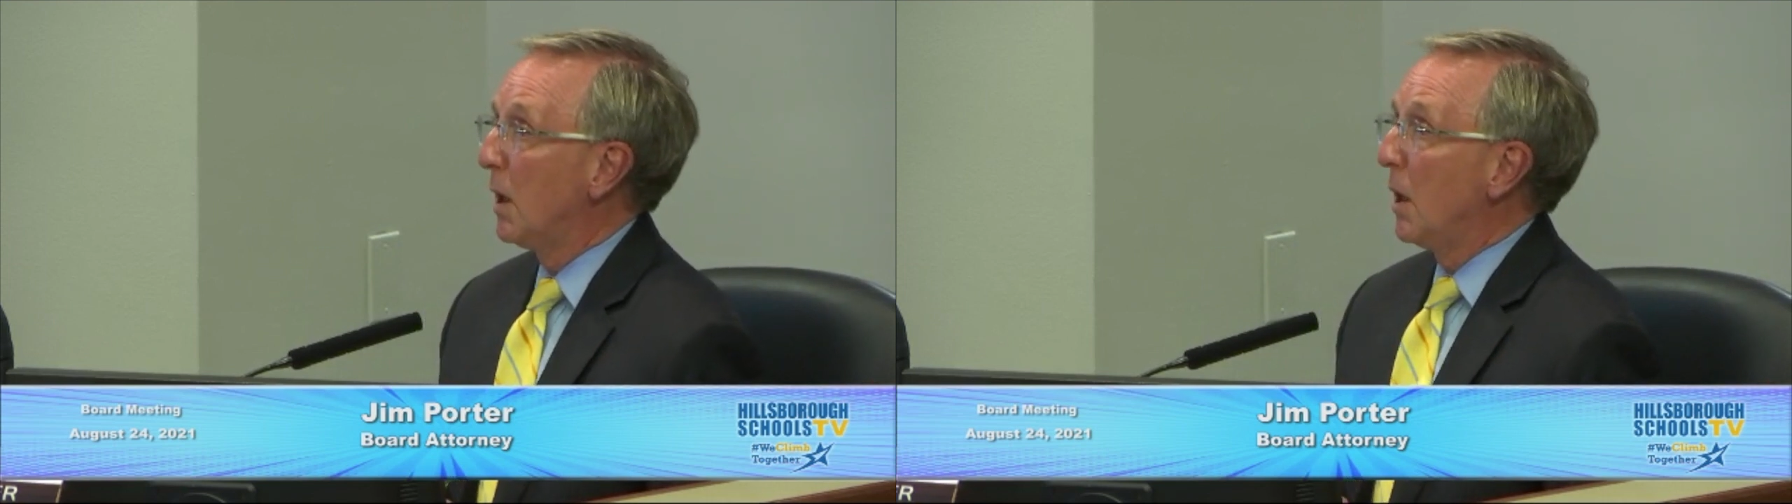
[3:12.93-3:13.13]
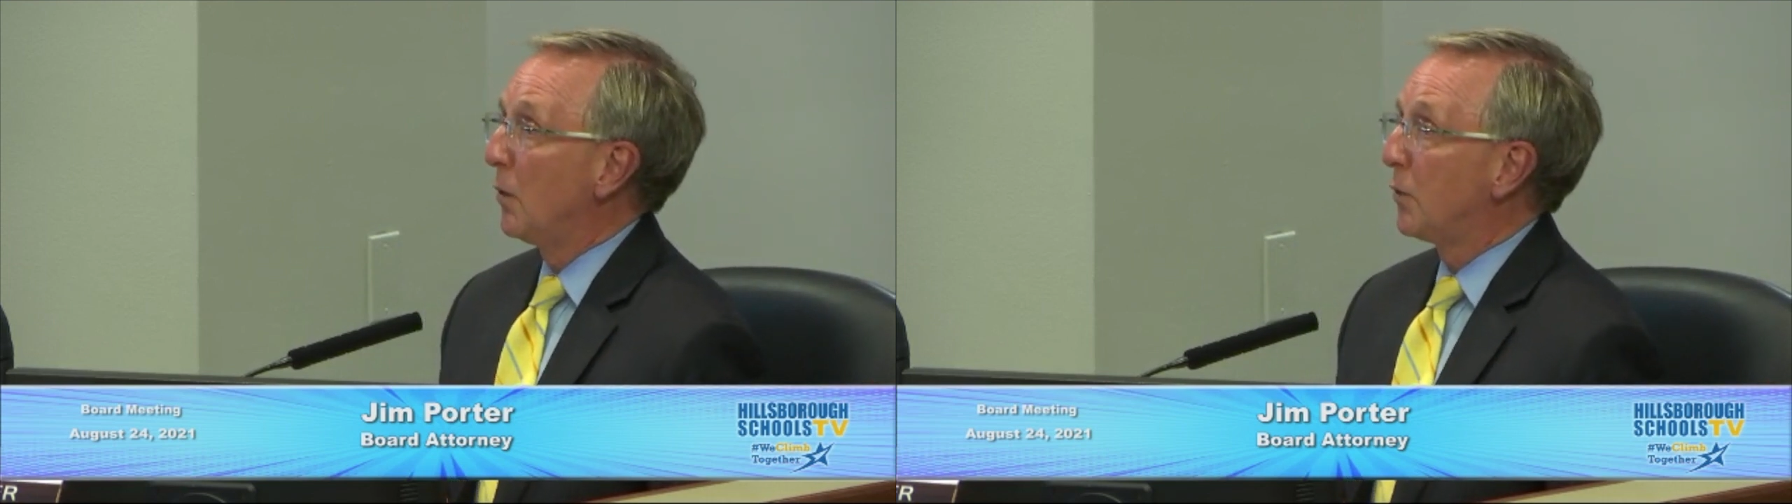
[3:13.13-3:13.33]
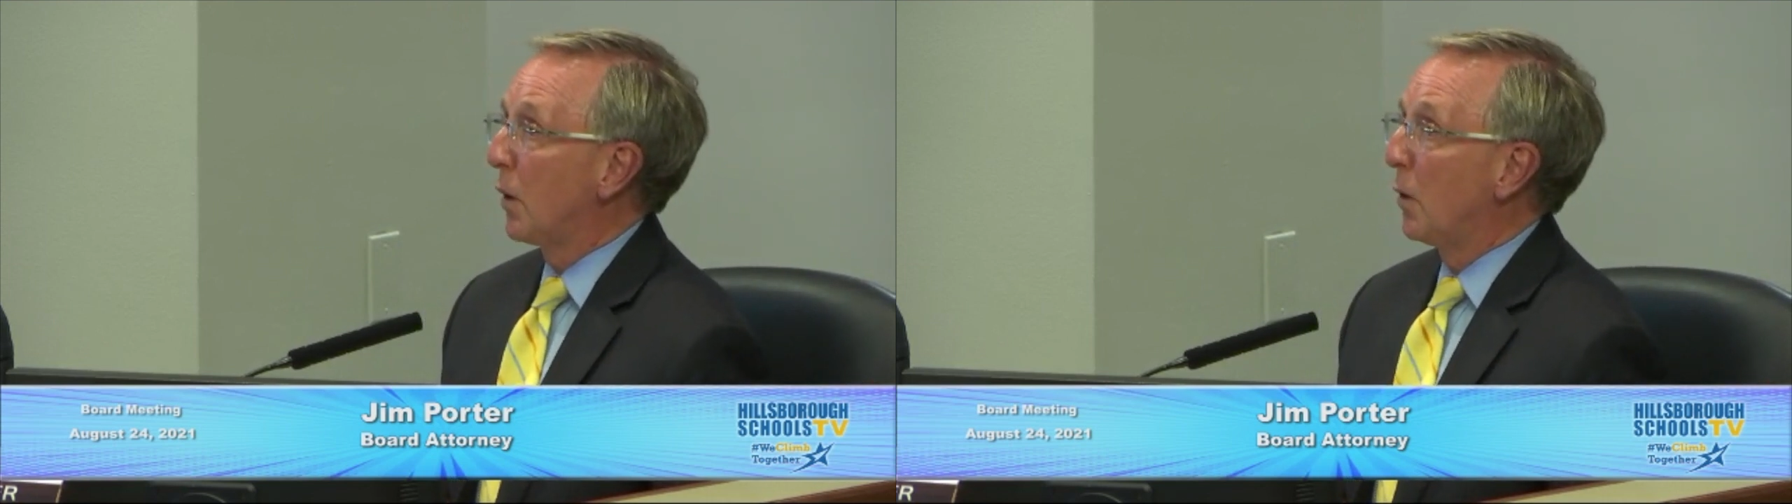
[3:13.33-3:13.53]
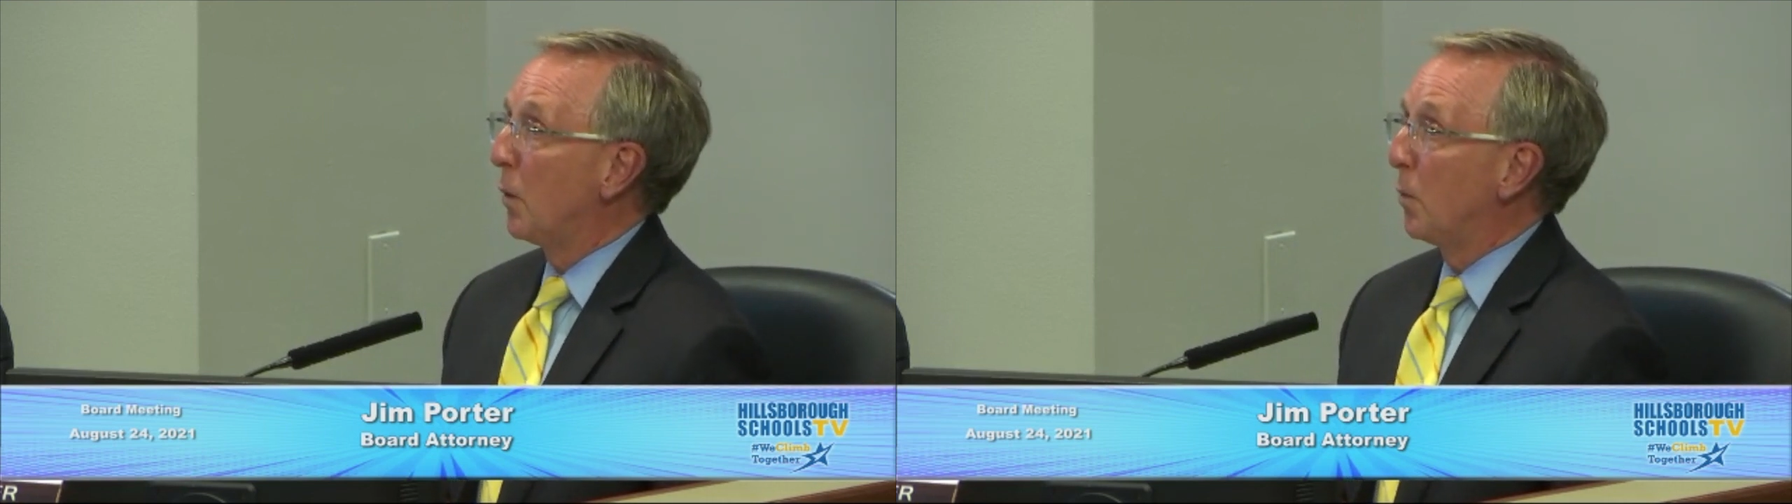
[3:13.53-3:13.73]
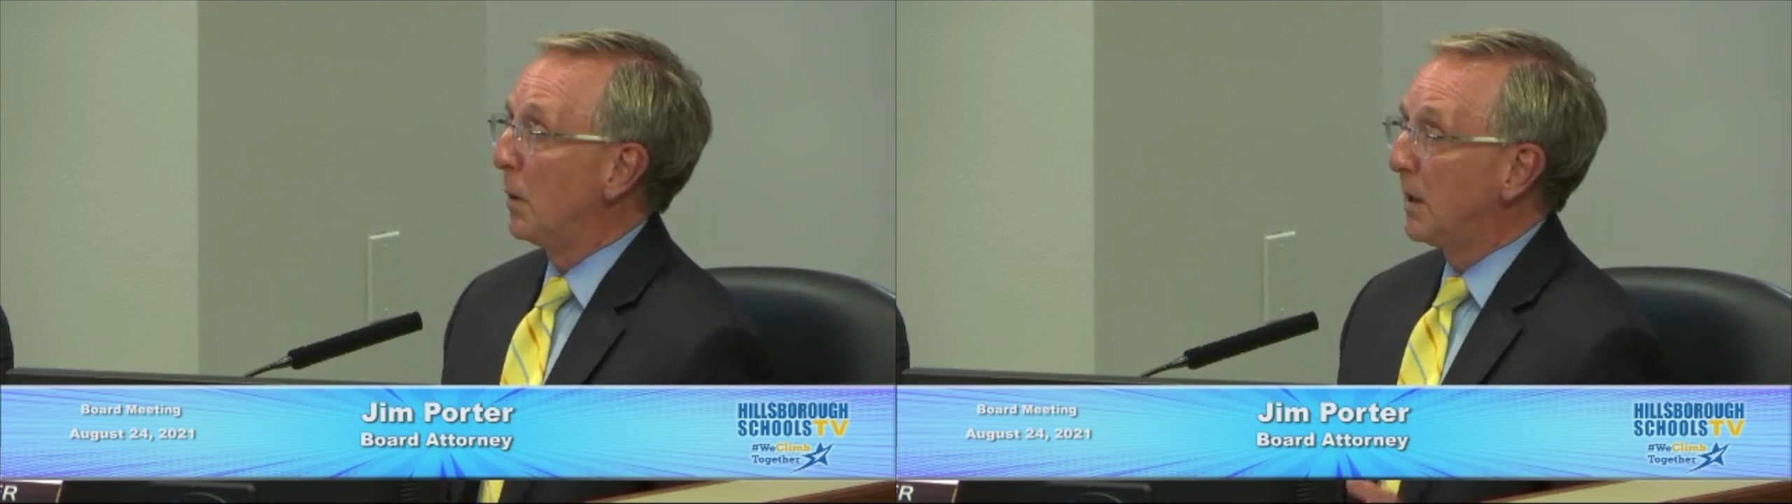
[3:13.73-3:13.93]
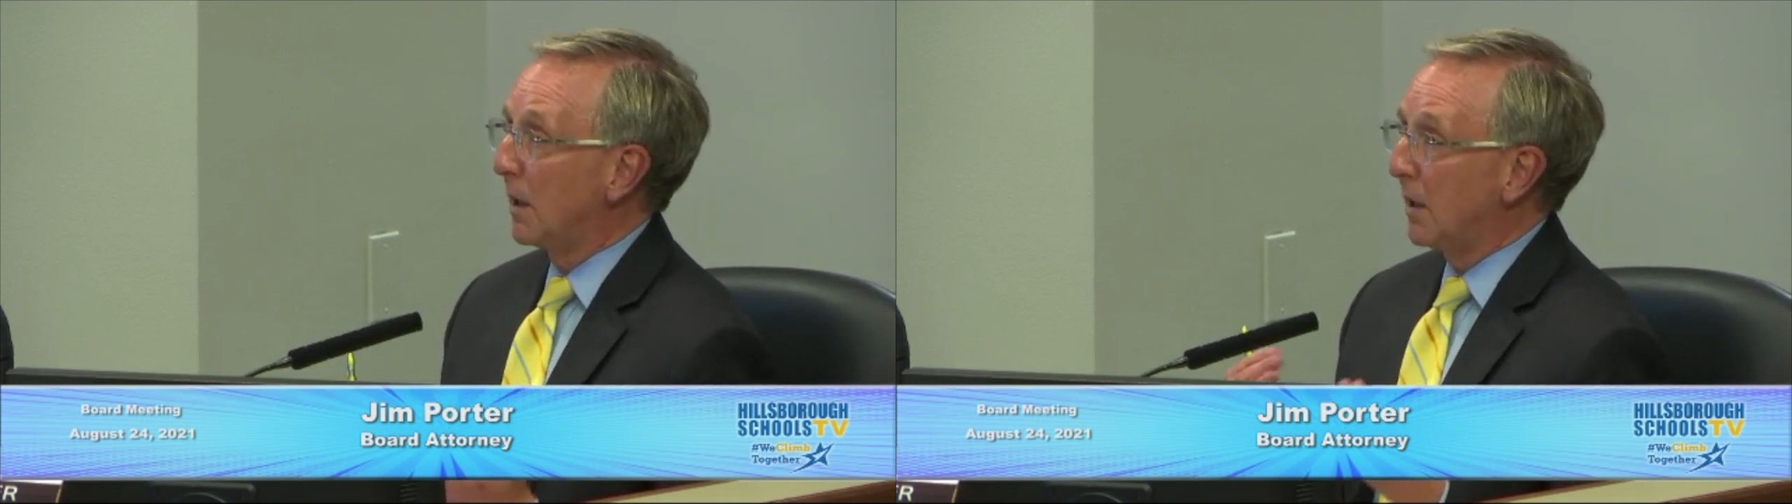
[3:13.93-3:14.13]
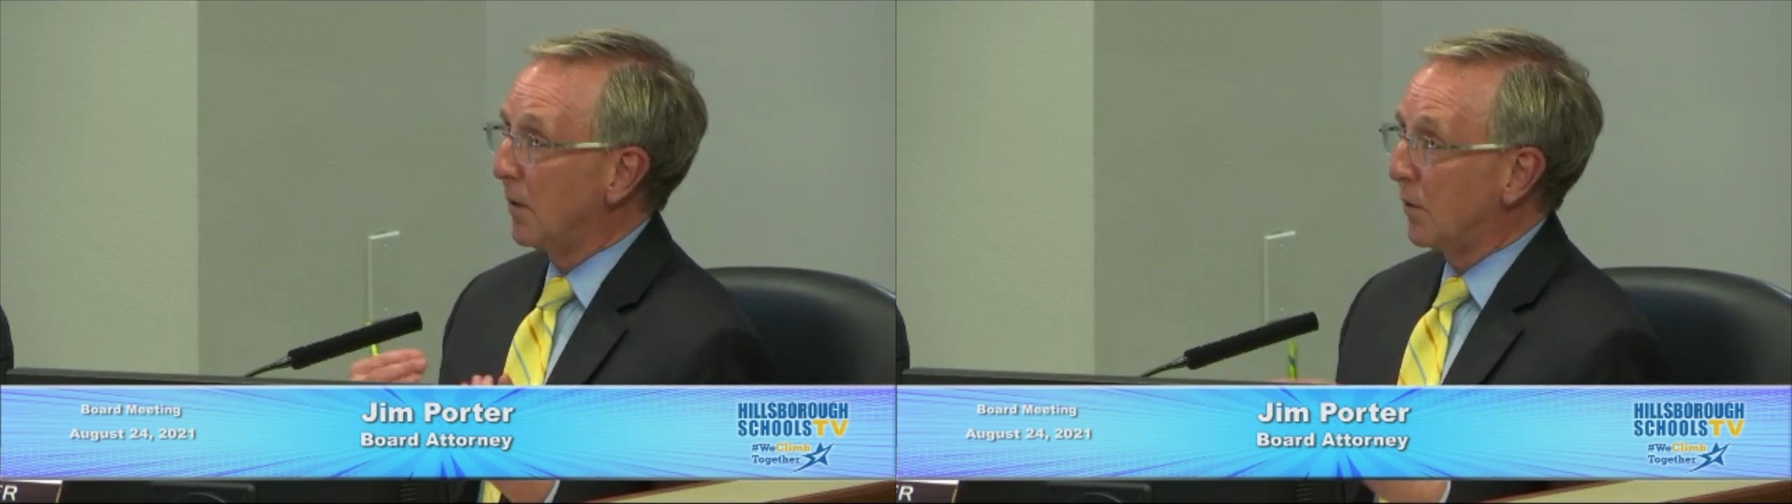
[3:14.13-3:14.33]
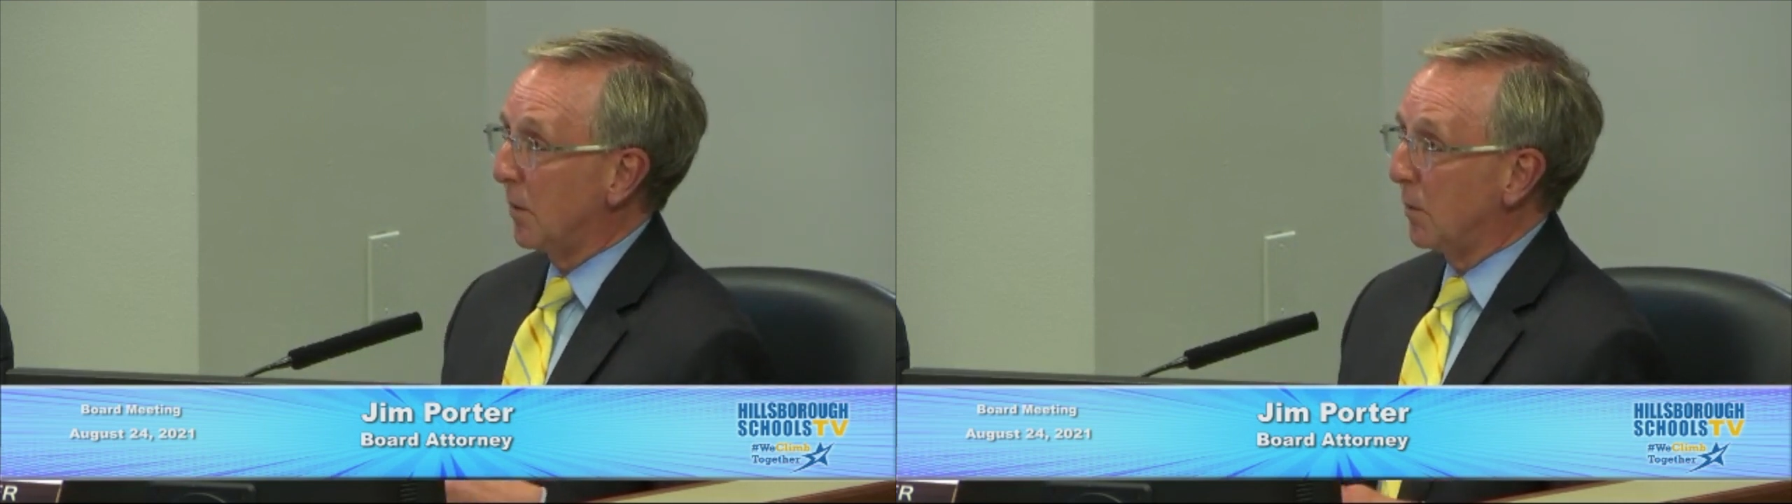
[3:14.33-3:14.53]
So we did it
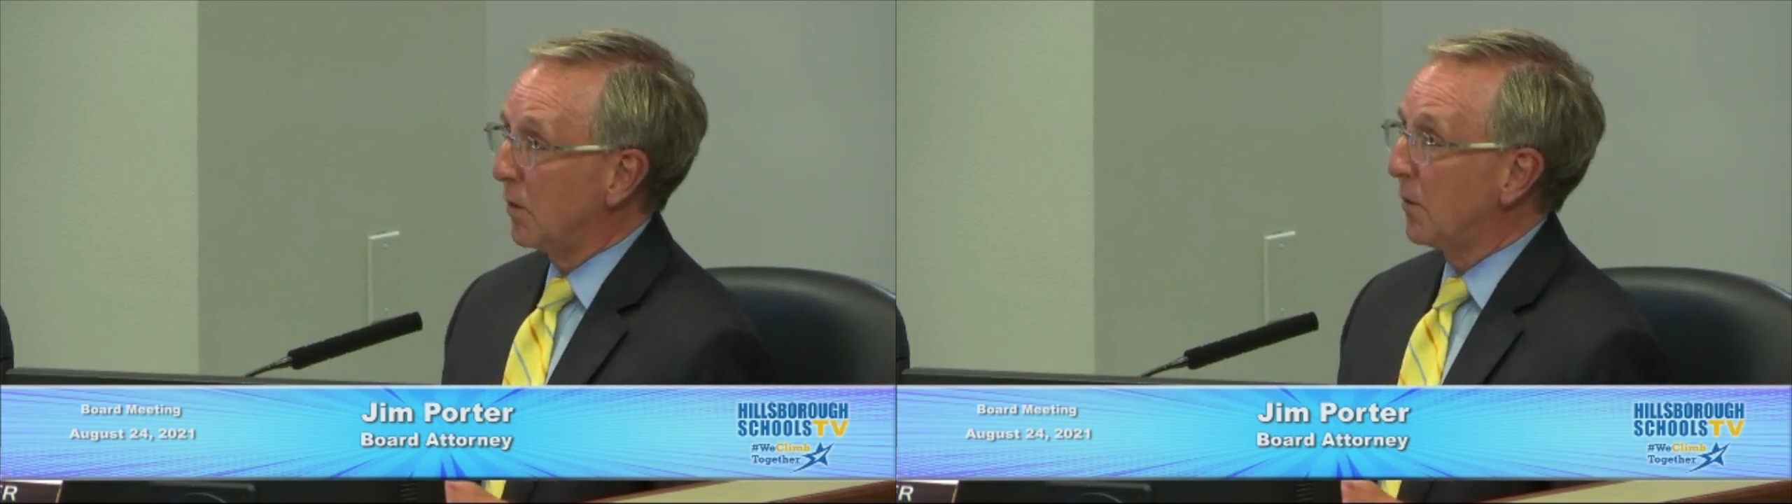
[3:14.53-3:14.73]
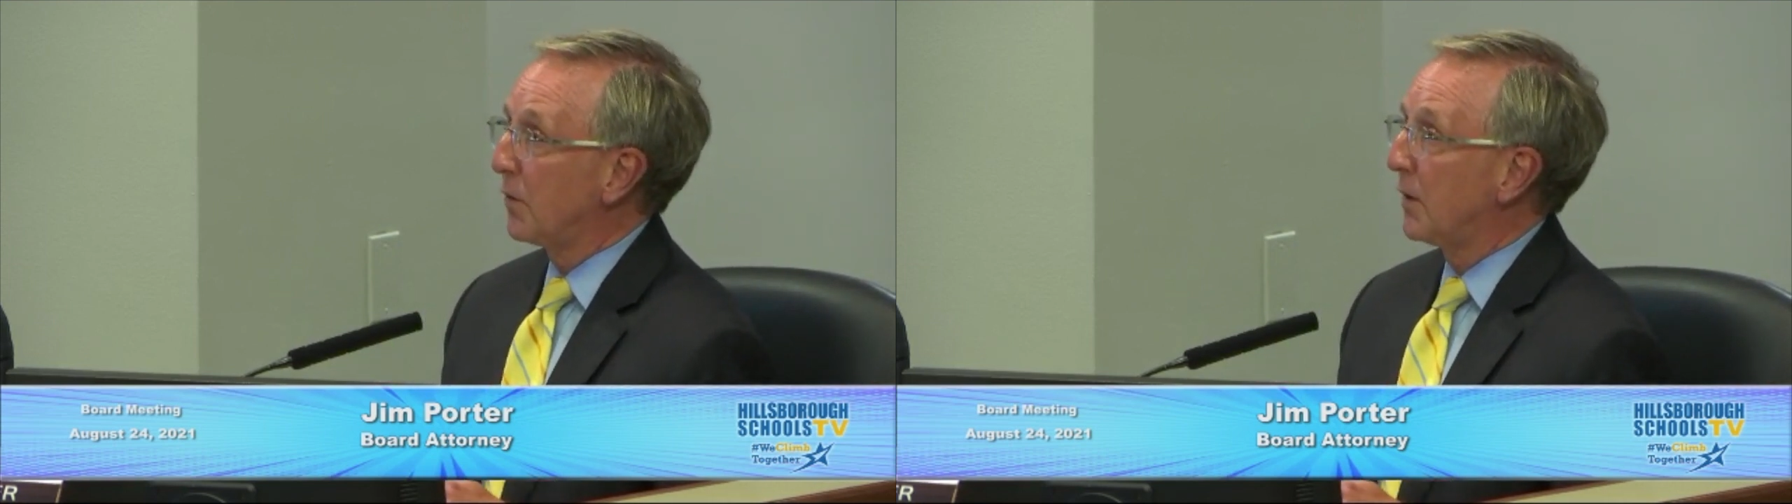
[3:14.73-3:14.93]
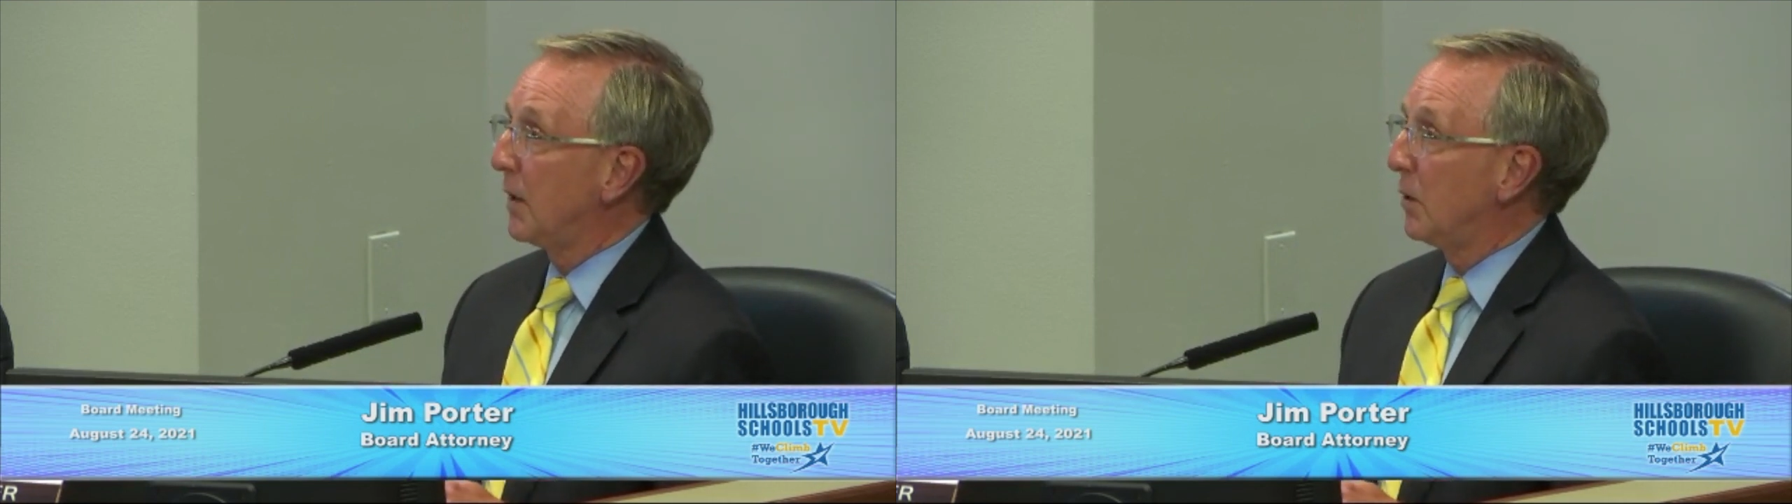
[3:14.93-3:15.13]
as an emergency.